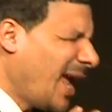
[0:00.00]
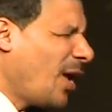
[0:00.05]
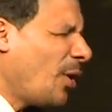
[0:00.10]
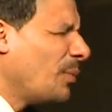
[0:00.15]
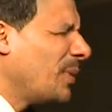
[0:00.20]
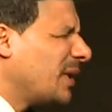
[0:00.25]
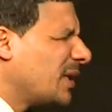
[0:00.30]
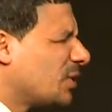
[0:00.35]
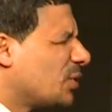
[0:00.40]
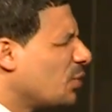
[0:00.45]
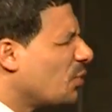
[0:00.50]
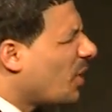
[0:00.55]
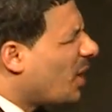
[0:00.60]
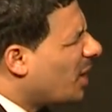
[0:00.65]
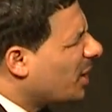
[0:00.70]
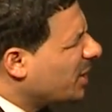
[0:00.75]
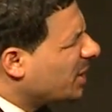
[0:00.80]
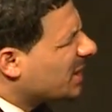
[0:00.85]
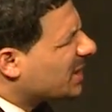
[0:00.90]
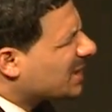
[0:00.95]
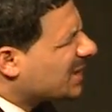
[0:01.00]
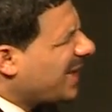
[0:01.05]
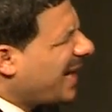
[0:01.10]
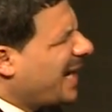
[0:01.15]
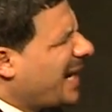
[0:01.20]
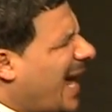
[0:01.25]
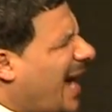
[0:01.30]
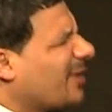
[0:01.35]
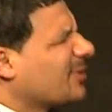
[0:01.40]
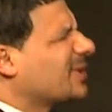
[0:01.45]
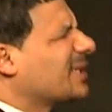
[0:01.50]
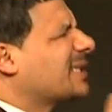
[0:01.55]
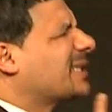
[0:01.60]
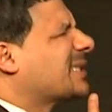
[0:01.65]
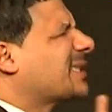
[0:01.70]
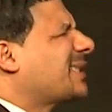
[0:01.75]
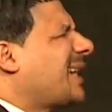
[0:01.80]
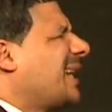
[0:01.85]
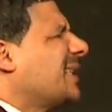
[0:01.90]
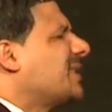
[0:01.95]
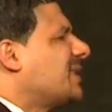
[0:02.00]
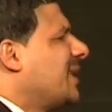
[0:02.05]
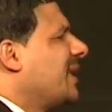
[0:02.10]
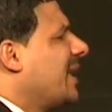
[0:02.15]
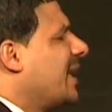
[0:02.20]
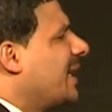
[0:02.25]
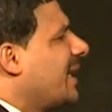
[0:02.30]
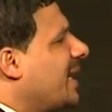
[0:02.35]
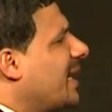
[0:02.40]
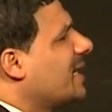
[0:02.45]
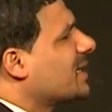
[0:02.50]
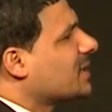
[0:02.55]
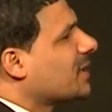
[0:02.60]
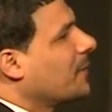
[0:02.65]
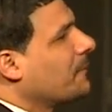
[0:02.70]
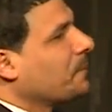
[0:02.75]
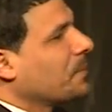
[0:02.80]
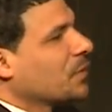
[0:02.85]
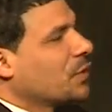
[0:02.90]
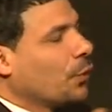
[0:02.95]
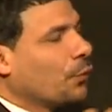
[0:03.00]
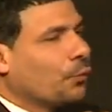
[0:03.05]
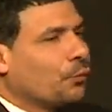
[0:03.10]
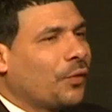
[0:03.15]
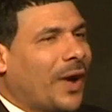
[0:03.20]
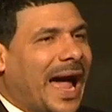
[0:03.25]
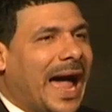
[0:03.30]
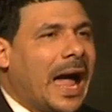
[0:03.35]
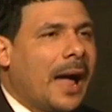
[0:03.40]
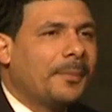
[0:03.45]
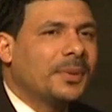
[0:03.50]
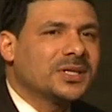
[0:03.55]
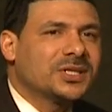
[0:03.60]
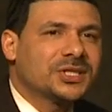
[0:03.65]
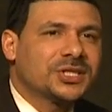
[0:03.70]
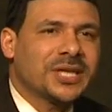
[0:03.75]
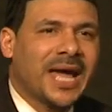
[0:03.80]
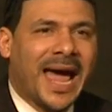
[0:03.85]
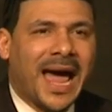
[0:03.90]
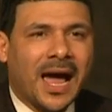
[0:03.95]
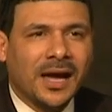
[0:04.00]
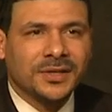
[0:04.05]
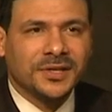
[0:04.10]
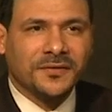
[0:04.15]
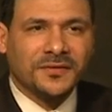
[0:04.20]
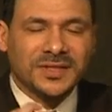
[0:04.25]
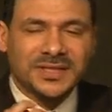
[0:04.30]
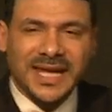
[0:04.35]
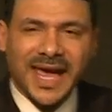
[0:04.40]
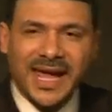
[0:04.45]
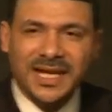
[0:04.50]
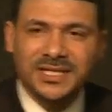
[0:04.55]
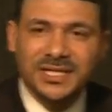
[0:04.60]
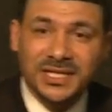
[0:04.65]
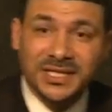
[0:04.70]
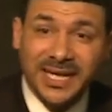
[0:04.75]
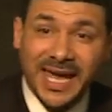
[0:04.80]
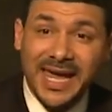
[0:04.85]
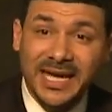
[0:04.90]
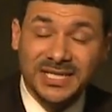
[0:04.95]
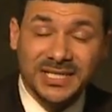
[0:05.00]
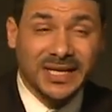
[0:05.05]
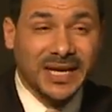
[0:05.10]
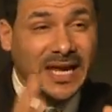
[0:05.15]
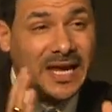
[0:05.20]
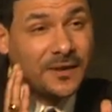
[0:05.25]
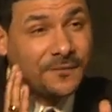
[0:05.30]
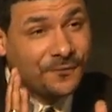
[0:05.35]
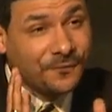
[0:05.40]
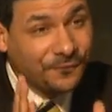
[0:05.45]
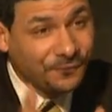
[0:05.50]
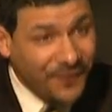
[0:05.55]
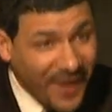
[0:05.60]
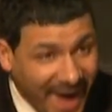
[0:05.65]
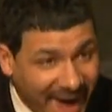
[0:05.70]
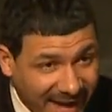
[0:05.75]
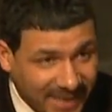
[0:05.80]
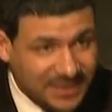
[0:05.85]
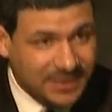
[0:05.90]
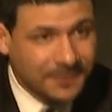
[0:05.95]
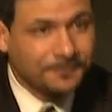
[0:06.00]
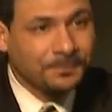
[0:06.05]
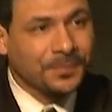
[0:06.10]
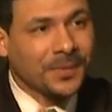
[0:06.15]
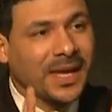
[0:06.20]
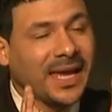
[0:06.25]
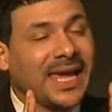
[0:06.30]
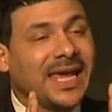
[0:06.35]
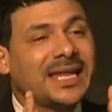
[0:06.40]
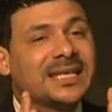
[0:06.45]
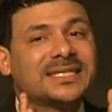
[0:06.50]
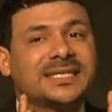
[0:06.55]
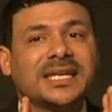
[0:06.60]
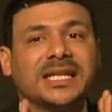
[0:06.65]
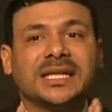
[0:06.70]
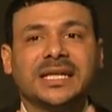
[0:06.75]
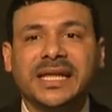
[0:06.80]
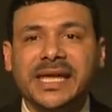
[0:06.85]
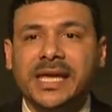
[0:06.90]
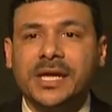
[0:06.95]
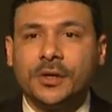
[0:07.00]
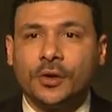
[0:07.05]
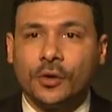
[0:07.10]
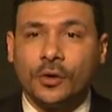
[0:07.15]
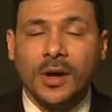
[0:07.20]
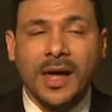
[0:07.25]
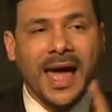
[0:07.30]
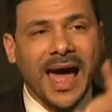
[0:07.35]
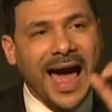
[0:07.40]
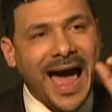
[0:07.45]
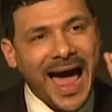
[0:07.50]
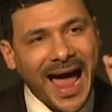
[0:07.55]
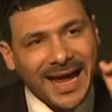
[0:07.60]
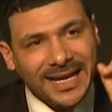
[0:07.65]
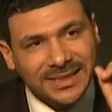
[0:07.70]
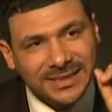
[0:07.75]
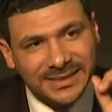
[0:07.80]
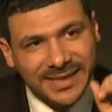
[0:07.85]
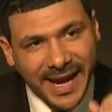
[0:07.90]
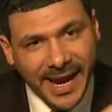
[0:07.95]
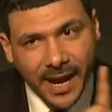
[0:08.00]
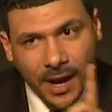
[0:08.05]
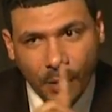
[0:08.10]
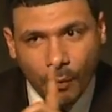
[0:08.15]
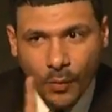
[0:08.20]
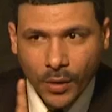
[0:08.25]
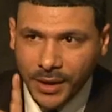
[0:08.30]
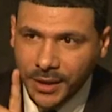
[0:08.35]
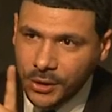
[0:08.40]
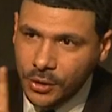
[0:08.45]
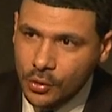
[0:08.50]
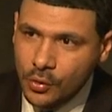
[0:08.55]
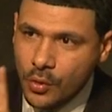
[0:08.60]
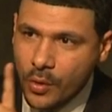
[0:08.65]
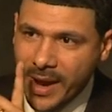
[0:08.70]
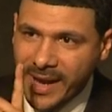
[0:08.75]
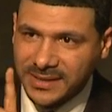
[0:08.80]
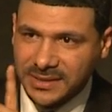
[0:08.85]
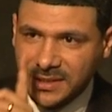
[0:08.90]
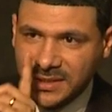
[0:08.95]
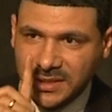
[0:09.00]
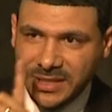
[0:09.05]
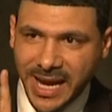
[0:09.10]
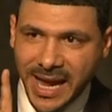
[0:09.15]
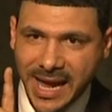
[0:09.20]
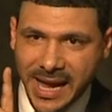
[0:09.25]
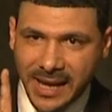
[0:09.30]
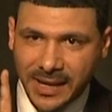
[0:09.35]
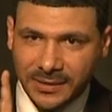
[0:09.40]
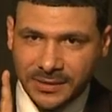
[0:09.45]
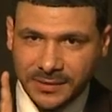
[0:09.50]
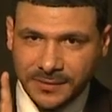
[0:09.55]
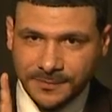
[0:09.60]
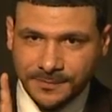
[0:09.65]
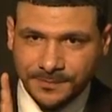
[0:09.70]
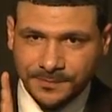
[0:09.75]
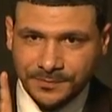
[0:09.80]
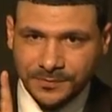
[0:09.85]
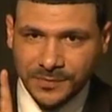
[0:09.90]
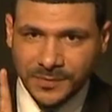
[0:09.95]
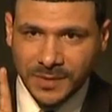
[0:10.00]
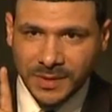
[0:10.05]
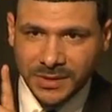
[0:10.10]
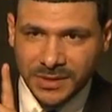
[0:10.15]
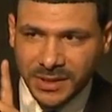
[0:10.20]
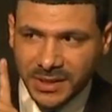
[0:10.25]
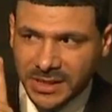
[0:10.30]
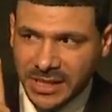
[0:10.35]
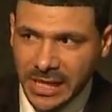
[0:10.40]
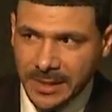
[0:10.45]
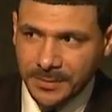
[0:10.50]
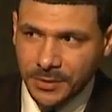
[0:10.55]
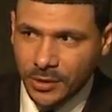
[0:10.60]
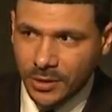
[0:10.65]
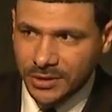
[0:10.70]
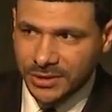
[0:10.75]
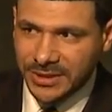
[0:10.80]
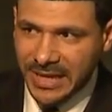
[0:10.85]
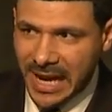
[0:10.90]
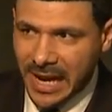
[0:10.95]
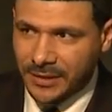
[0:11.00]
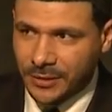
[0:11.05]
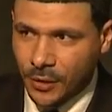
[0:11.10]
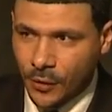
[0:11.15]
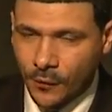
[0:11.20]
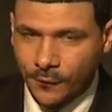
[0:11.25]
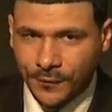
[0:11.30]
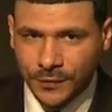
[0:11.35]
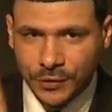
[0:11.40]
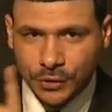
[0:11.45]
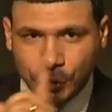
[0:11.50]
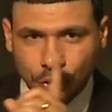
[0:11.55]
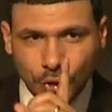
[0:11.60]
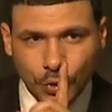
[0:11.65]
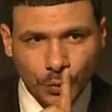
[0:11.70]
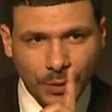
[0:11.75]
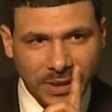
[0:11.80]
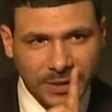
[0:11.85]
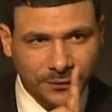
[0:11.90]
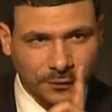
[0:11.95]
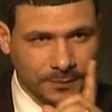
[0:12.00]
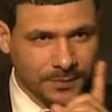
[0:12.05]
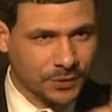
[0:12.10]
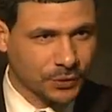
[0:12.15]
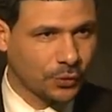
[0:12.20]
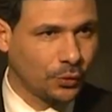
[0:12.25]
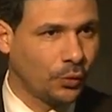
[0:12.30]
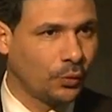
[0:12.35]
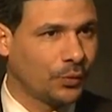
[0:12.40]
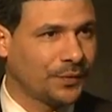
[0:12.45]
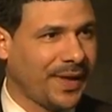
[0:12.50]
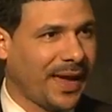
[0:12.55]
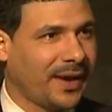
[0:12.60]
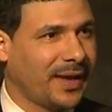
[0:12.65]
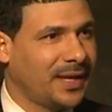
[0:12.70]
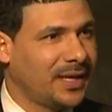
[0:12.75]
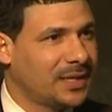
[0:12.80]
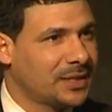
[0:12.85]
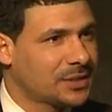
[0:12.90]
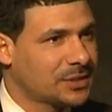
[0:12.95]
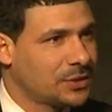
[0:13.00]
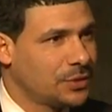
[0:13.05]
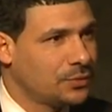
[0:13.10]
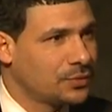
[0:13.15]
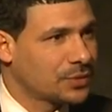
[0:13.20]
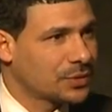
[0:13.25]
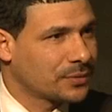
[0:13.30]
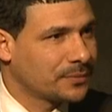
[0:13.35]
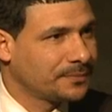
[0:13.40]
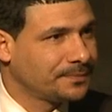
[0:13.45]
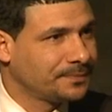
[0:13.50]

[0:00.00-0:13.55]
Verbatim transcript: tell me that you understand how disgusting it is to rob a child of his education. In fact, it is illegal. I dare one of you who has a child to keep your child home for two weeks from school without any excuse.